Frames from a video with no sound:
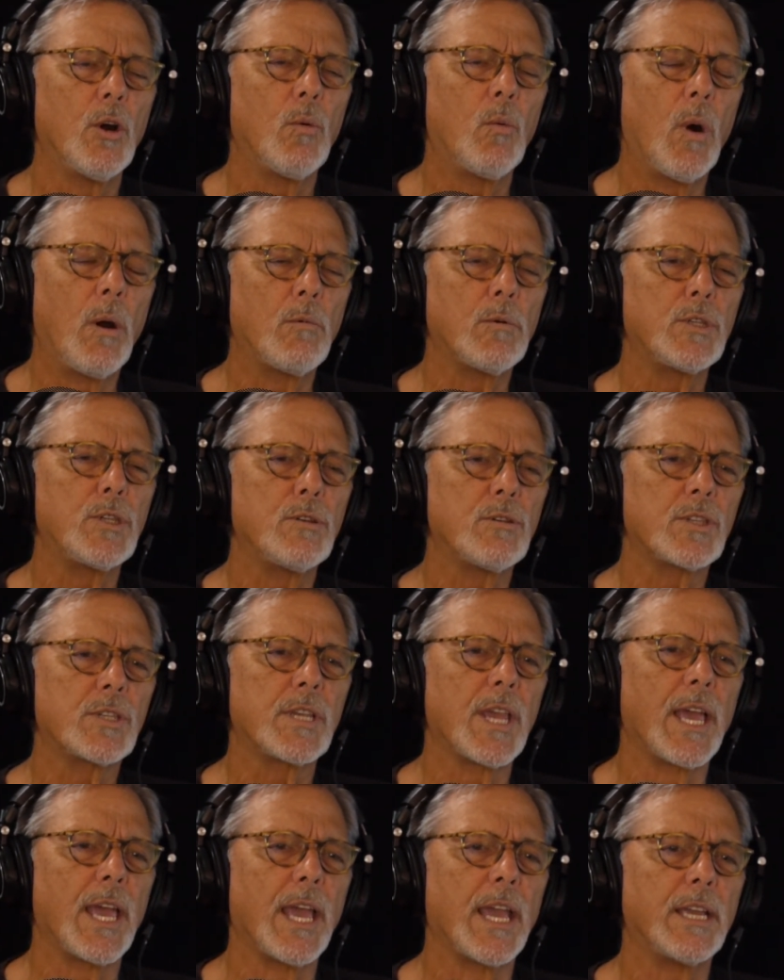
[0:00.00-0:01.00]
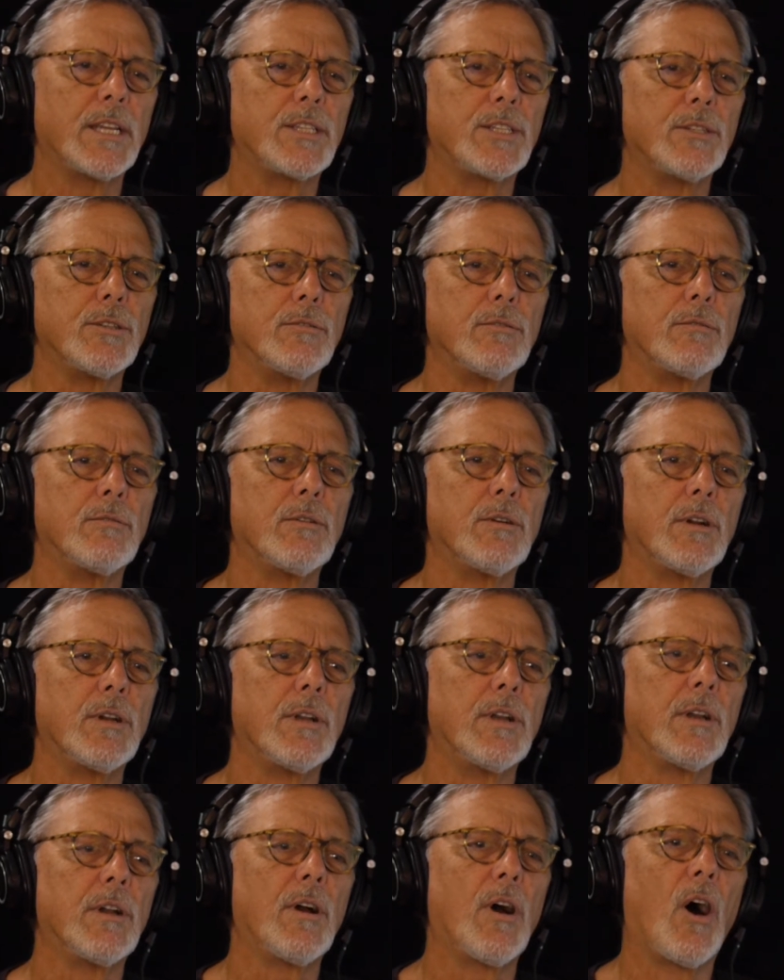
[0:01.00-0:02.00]
What would you say to
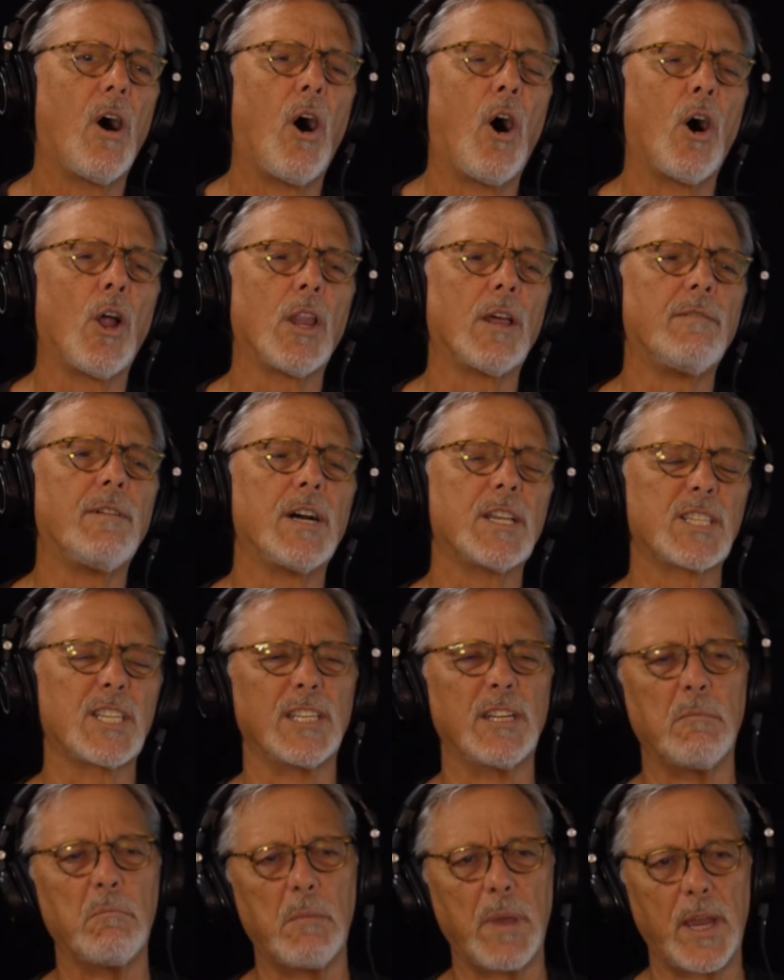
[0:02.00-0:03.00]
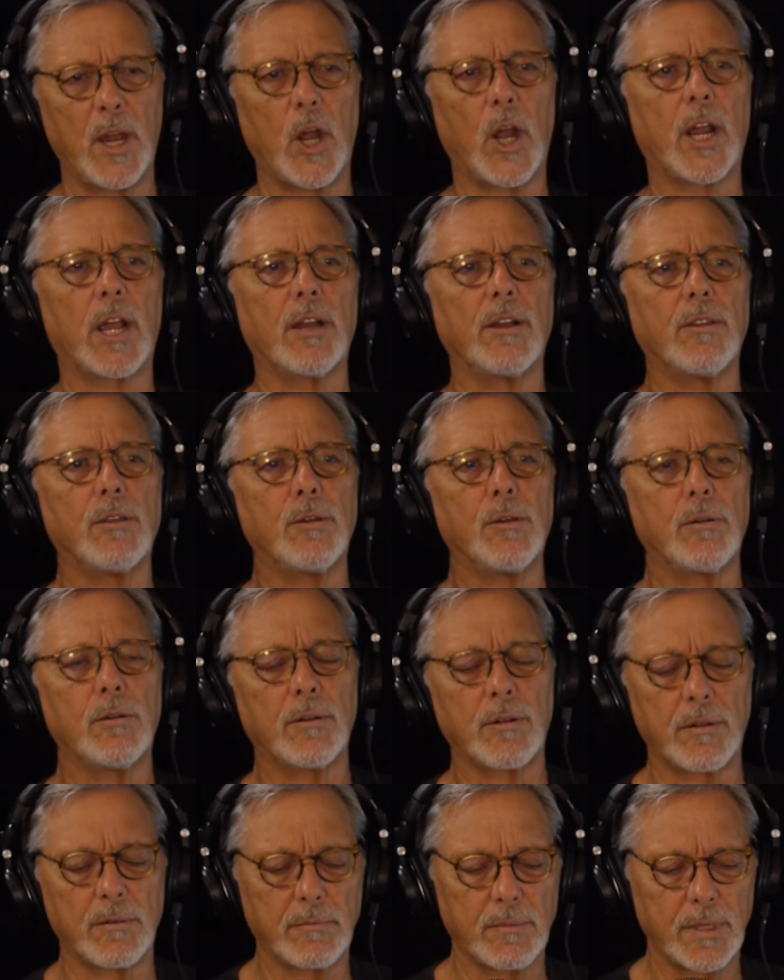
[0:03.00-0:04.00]
all of us in America who
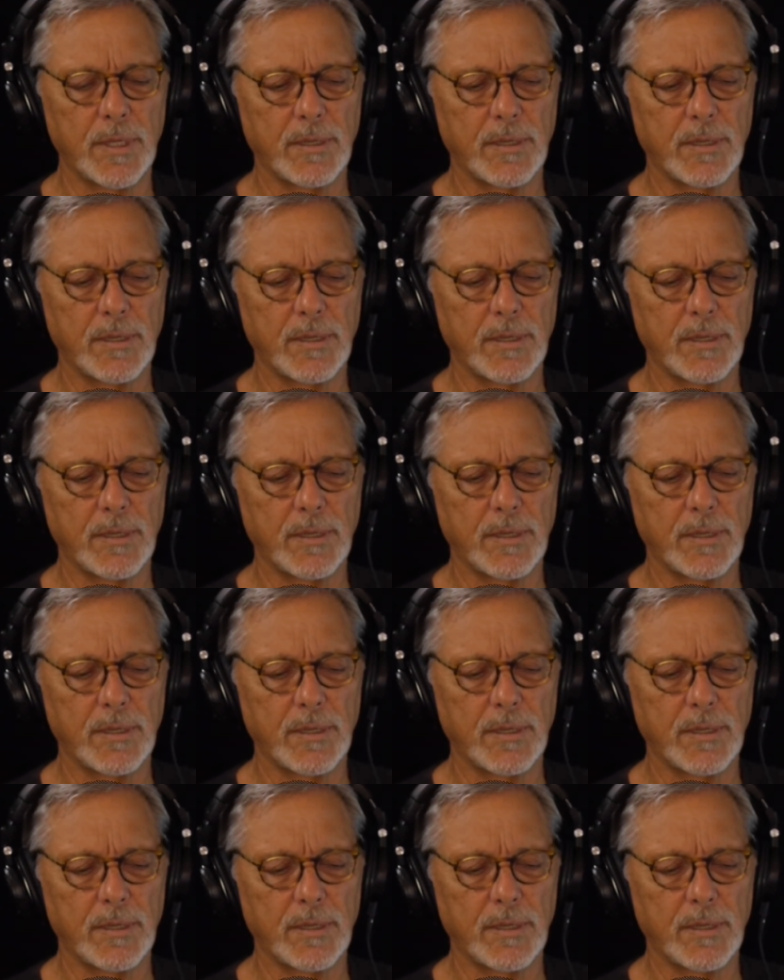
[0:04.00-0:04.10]
are